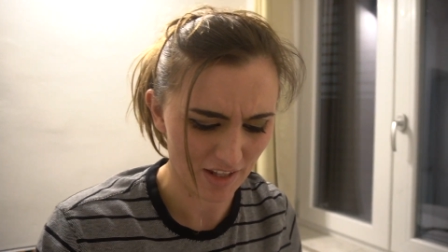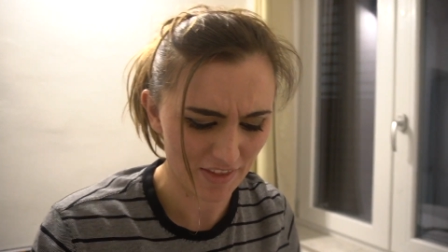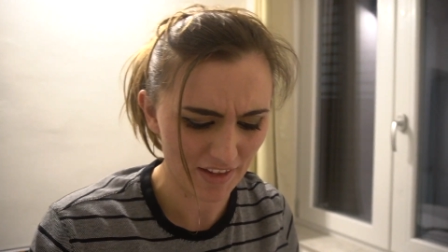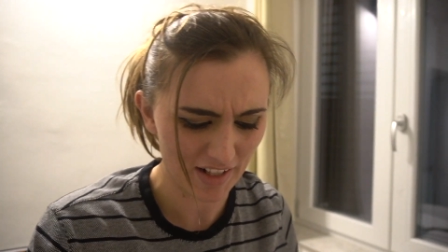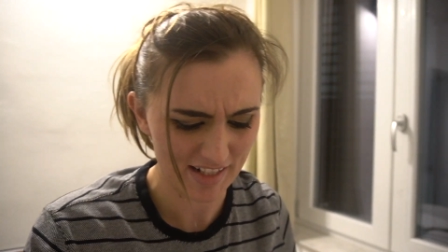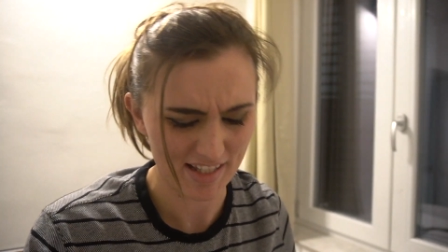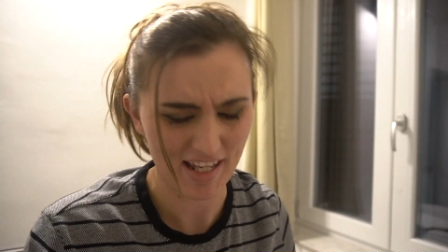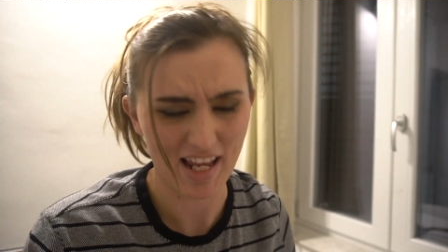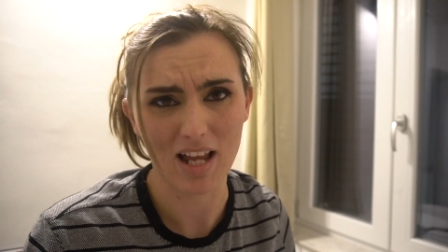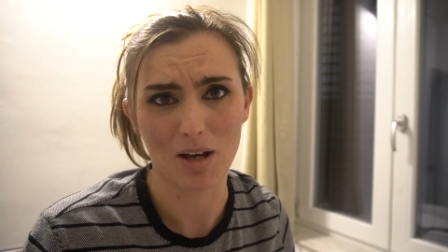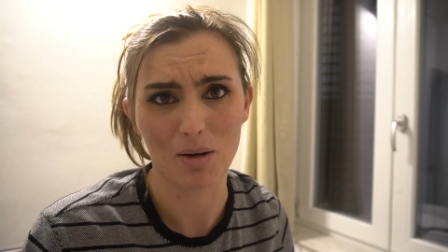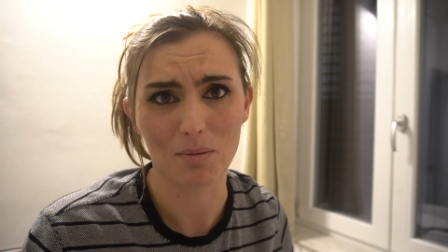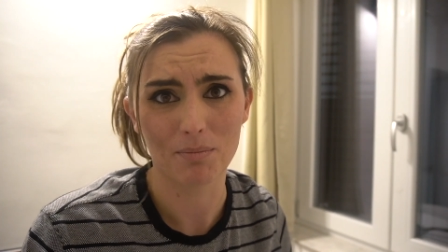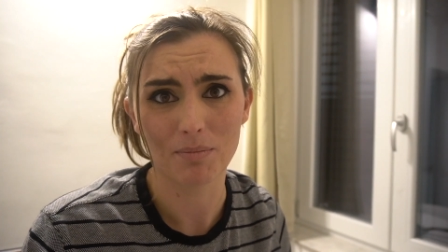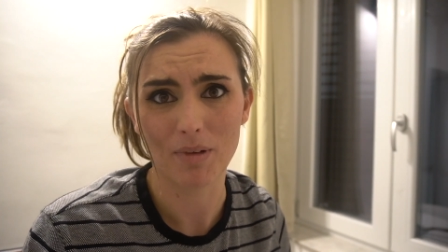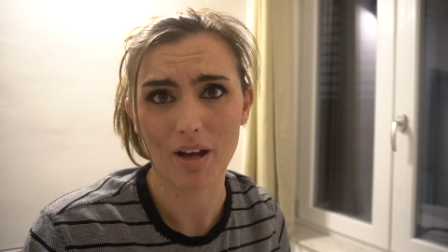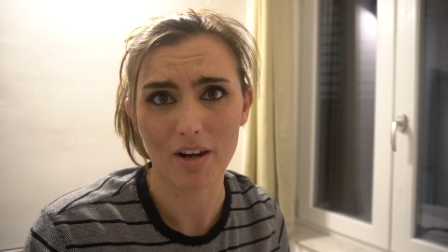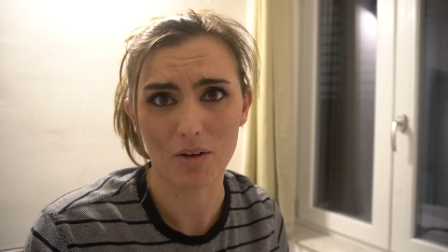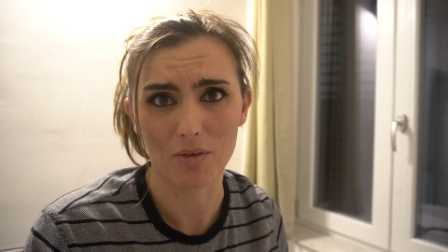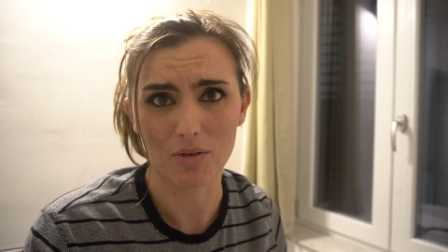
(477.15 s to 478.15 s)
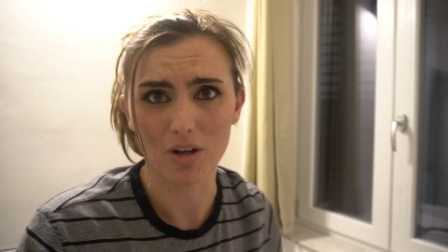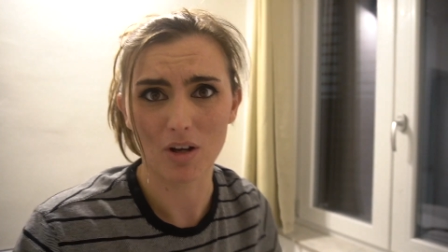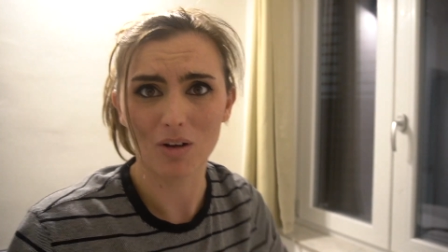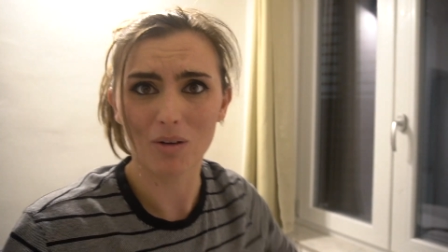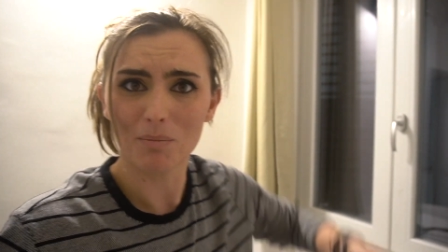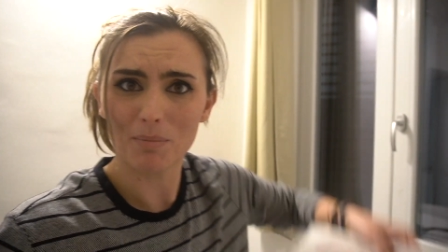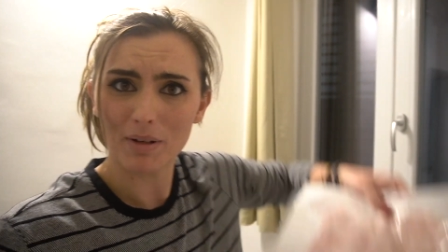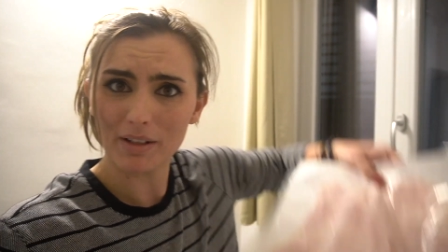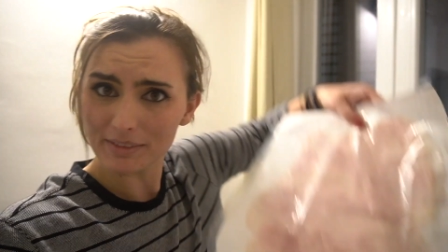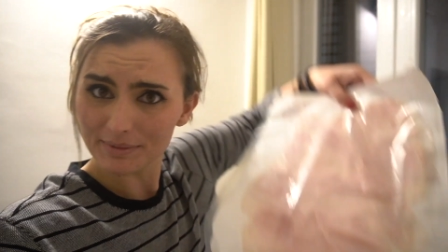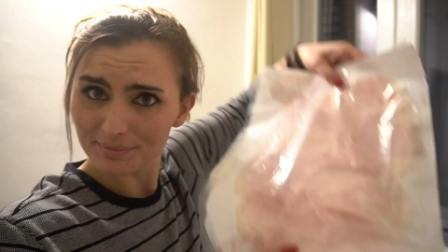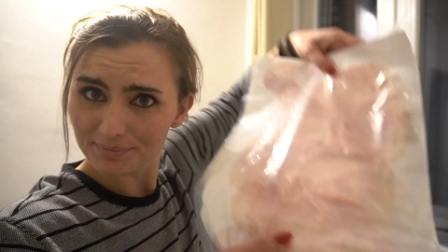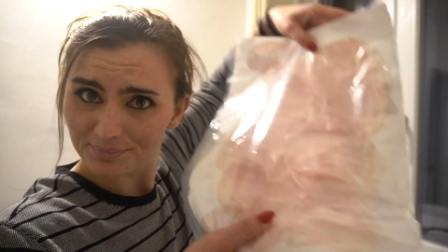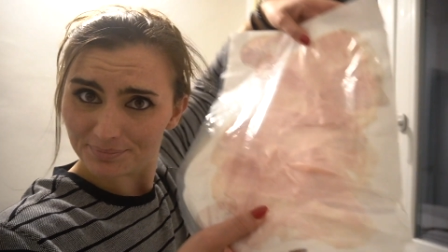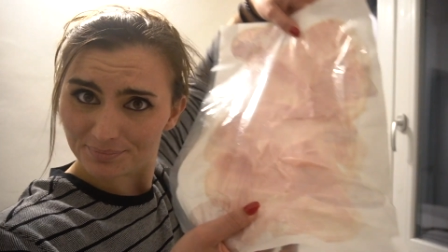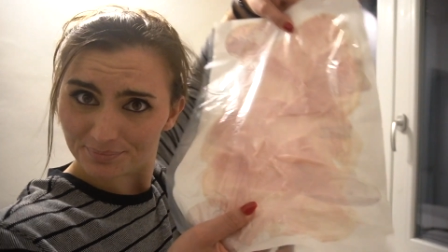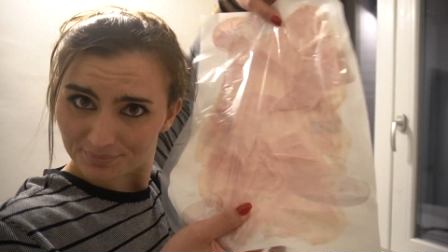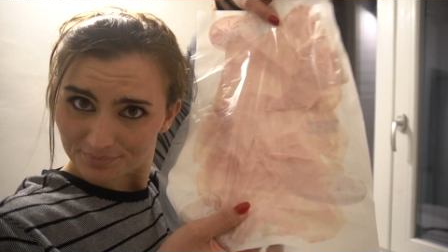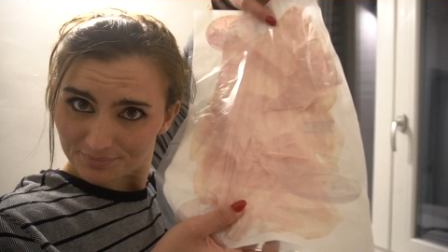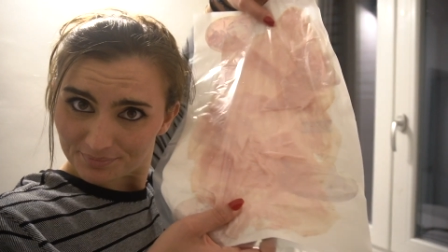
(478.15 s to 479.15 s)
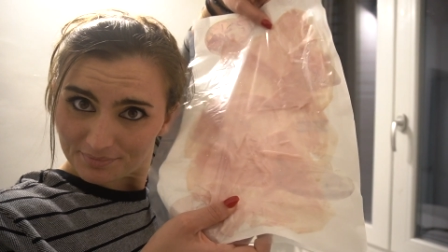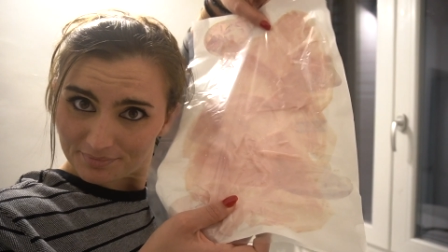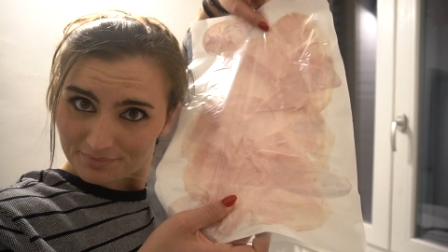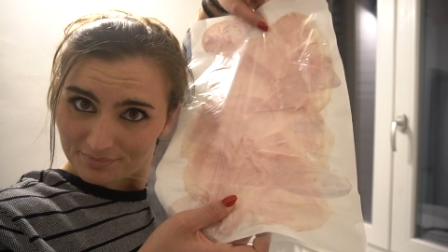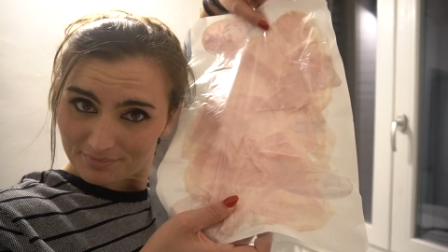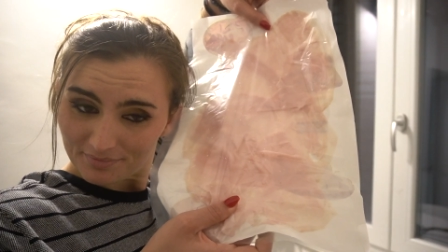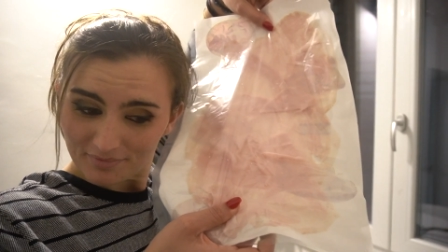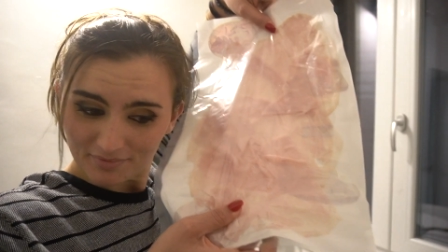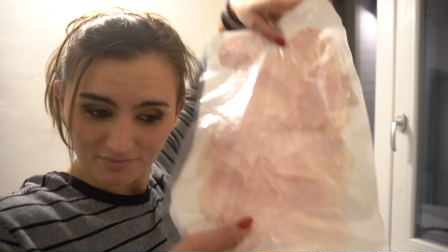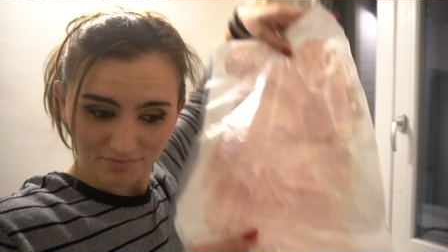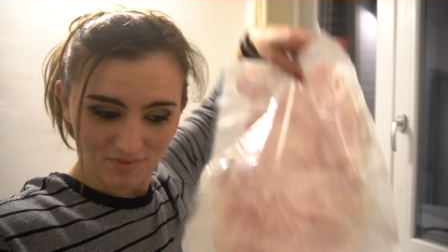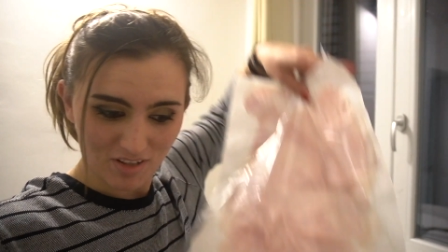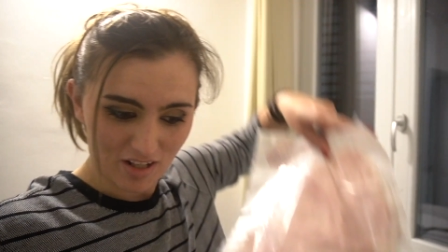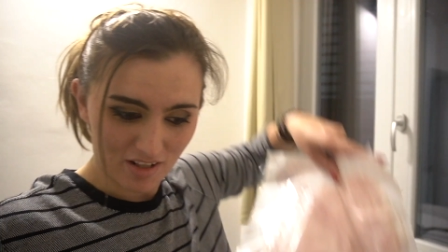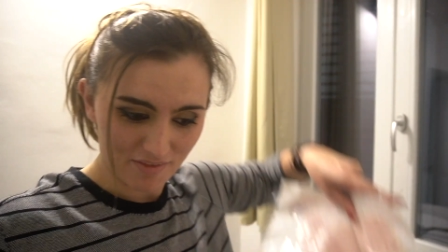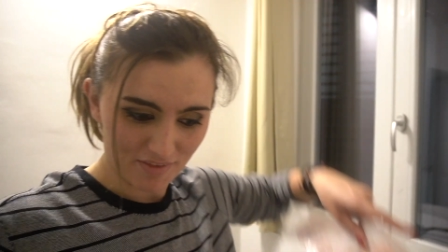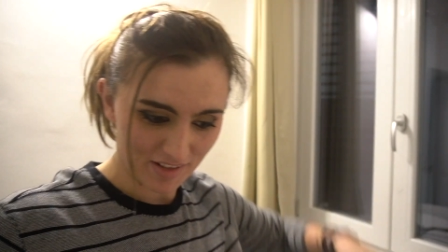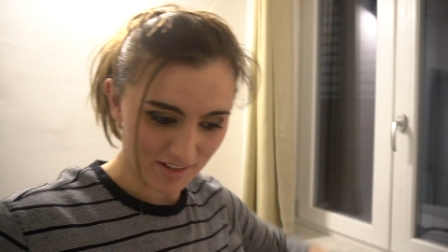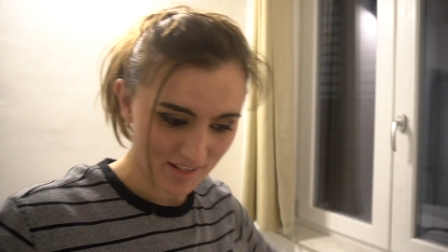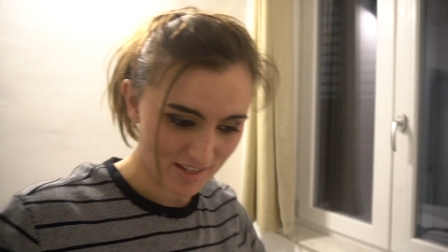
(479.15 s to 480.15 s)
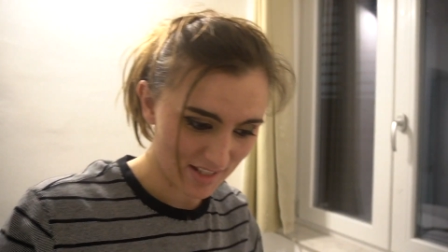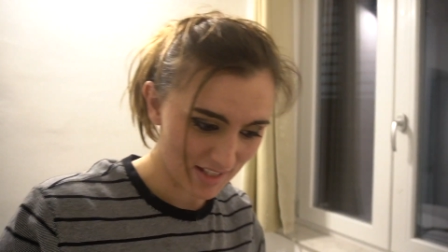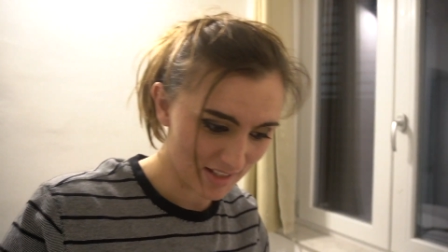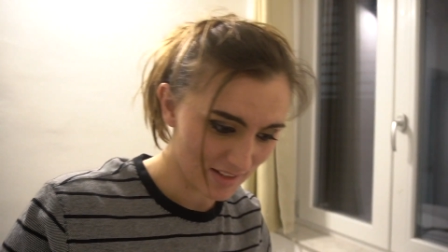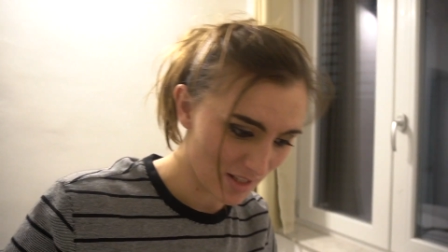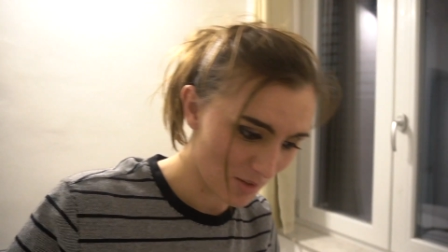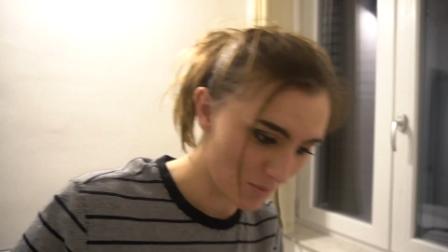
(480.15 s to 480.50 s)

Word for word: I think it's ham, I don't know, but very fancy.